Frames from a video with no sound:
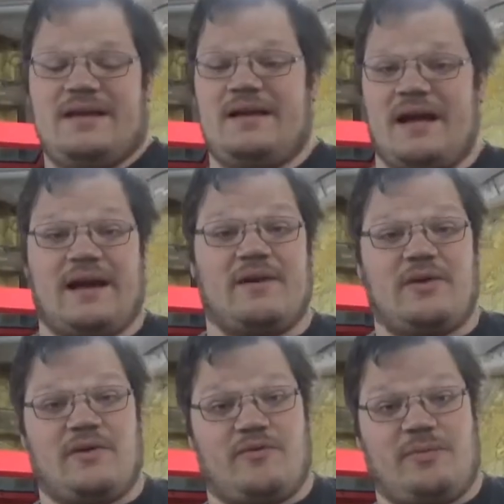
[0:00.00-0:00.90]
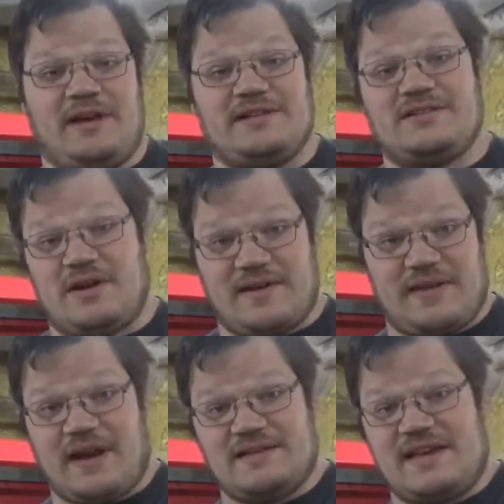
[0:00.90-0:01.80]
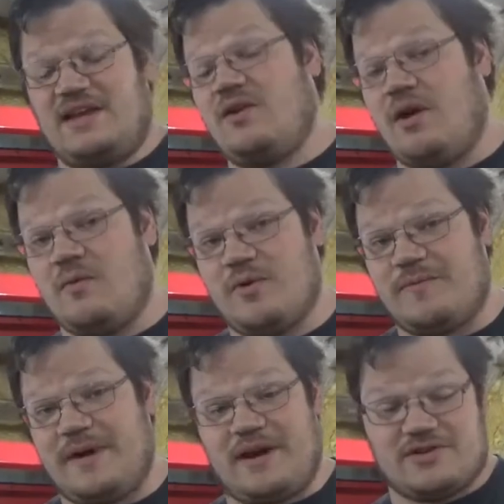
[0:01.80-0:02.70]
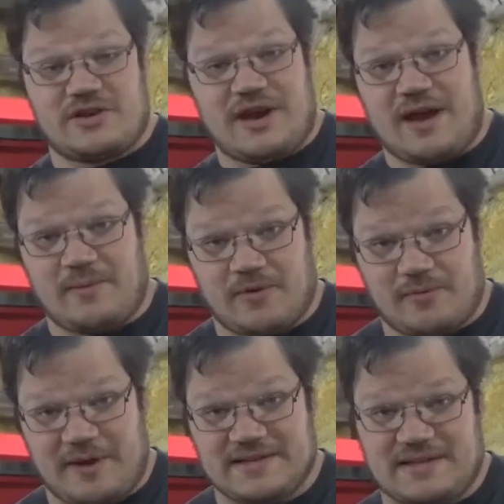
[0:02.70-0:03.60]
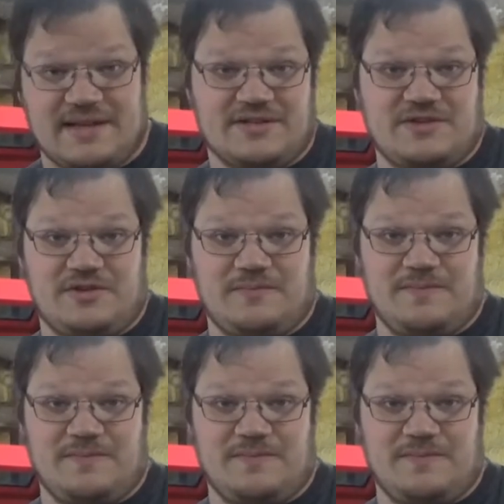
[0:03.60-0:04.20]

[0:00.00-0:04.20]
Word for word: I got to get it replaced, so I thought I'd take you along with me and I'll show you how I'm going to replace the laser tube.